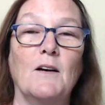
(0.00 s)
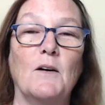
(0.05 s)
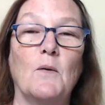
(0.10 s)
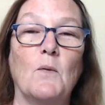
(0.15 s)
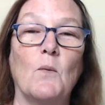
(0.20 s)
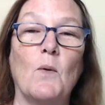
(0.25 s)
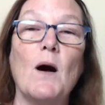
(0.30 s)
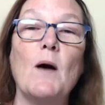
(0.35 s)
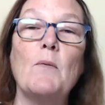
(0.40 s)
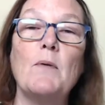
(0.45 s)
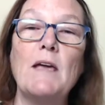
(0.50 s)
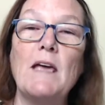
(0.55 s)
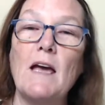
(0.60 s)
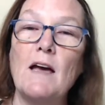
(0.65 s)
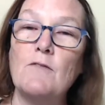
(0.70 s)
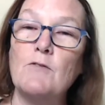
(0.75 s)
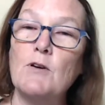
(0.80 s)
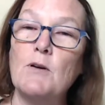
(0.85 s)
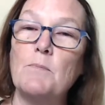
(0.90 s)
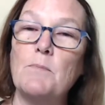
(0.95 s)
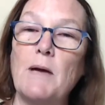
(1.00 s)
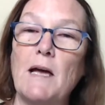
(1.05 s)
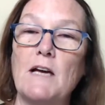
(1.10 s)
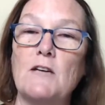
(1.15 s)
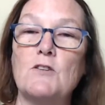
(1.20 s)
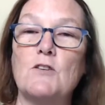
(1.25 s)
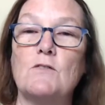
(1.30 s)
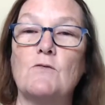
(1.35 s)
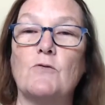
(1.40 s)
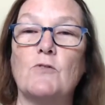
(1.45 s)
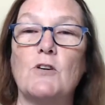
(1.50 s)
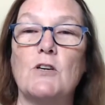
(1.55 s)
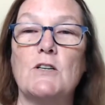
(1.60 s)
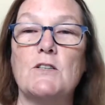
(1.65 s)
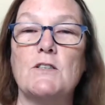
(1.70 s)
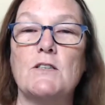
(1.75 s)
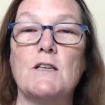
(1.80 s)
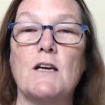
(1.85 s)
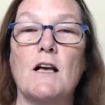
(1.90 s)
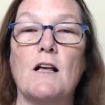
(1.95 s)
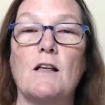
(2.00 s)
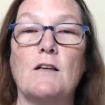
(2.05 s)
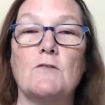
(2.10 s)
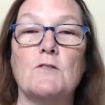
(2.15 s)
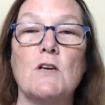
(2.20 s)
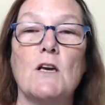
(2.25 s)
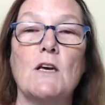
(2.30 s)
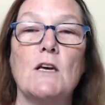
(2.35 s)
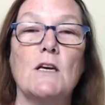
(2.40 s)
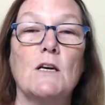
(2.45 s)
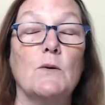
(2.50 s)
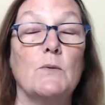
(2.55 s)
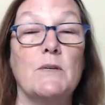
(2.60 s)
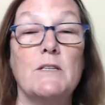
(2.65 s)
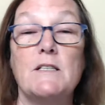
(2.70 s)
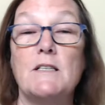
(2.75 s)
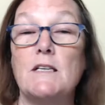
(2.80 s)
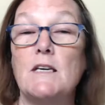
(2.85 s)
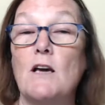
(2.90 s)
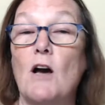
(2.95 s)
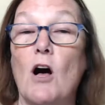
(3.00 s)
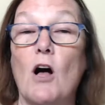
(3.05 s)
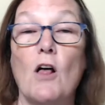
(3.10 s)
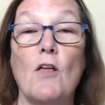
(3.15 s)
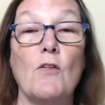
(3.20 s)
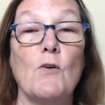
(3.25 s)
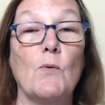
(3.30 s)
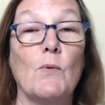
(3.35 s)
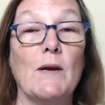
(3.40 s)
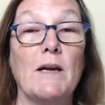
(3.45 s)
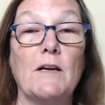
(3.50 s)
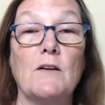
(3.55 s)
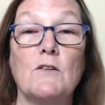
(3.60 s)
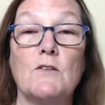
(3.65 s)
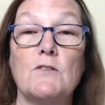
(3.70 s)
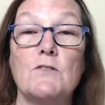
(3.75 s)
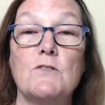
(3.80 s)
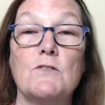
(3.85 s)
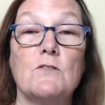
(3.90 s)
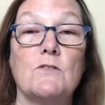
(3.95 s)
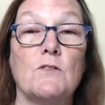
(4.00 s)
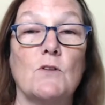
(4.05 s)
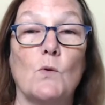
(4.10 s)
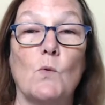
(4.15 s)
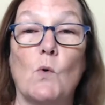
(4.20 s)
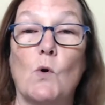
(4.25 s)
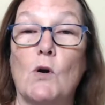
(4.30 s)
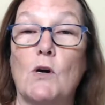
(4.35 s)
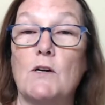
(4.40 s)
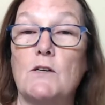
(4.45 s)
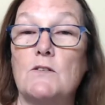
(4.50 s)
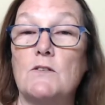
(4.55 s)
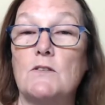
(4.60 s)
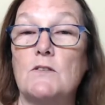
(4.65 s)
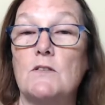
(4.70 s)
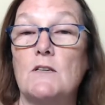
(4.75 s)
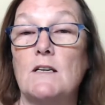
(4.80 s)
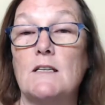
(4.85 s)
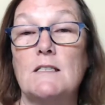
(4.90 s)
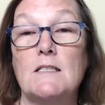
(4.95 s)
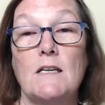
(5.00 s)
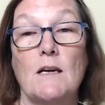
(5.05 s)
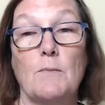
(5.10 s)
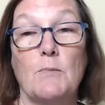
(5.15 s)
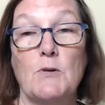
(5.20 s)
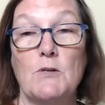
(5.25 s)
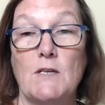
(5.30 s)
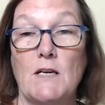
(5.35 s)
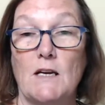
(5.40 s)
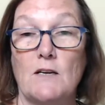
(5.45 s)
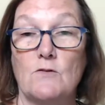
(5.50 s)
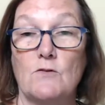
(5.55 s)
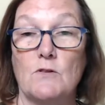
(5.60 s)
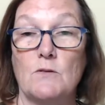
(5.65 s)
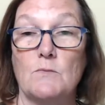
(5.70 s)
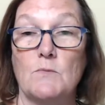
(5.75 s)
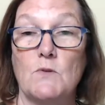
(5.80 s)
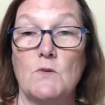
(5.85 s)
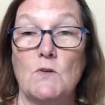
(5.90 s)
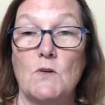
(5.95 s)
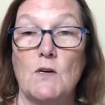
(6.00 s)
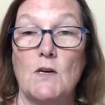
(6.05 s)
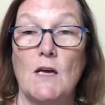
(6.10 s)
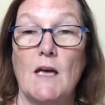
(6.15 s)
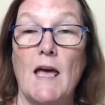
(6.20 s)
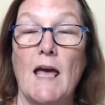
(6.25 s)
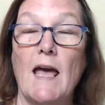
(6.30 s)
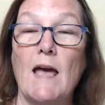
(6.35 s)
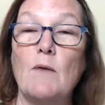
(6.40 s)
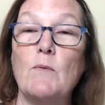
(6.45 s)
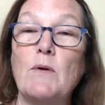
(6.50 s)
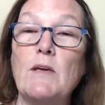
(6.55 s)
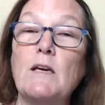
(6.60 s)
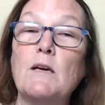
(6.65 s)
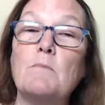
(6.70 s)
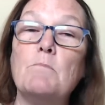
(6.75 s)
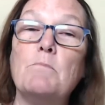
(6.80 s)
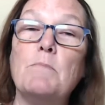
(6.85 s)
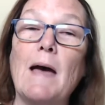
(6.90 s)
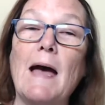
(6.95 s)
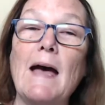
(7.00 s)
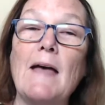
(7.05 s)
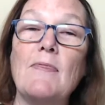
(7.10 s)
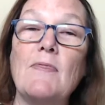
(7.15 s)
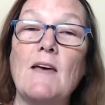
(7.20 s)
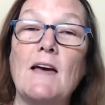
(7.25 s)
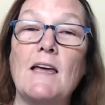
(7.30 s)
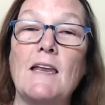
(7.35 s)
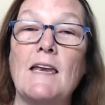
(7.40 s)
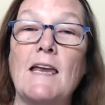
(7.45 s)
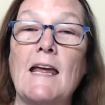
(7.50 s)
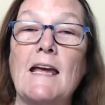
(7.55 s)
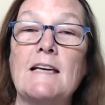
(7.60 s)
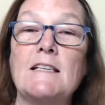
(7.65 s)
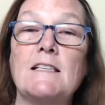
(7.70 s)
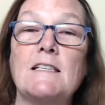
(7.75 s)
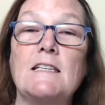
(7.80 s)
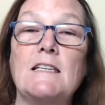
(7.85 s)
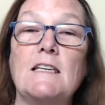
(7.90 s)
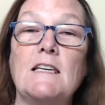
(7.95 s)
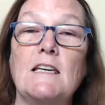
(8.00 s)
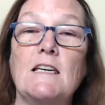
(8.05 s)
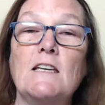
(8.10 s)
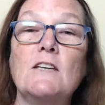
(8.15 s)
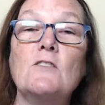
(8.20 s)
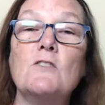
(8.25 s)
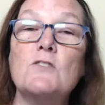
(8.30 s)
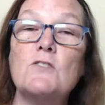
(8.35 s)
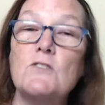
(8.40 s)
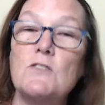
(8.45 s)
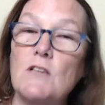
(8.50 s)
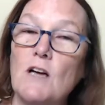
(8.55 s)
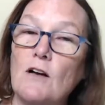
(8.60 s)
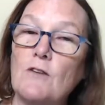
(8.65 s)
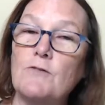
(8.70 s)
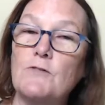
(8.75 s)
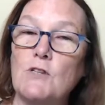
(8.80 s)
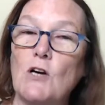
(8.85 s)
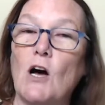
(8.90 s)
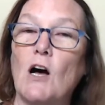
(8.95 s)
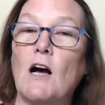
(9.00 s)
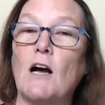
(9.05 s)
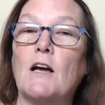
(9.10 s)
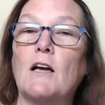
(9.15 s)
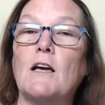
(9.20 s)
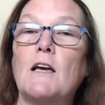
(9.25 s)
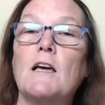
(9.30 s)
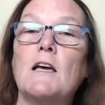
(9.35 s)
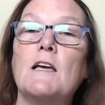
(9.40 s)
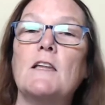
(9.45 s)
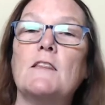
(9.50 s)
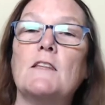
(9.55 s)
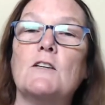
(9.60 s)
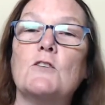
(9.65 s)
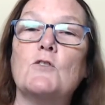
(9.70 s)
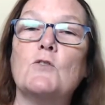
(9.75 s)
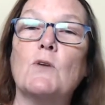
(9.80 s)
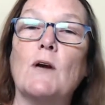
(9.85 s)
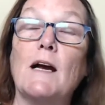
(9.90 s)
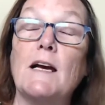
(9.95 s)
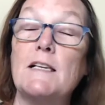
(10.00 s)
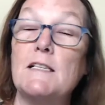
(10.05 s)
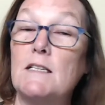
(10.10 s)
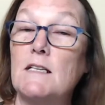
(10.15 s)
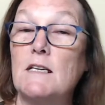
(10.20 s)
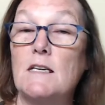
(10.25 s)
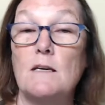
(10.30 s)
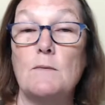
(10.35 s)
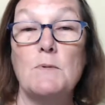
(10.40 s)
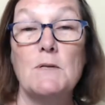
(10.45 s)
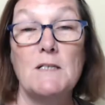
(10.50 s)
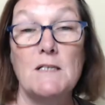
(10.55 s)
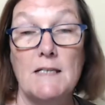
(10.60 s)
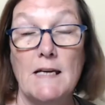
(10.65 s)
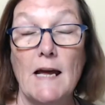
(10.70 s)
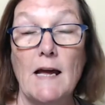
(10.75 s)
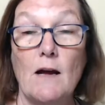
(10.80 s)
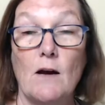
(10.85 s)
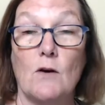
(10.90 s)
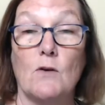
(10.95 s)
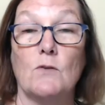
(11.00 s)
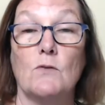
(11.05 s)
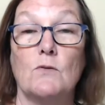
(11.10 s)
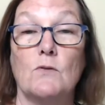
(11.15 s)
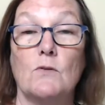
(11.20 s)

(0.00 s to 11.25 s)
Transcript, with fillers: While we have compassion for ourselves, we see all the wrinkles, the warts, and temper tantrums, and we combat that nasty inner self talk that tries to keep us down.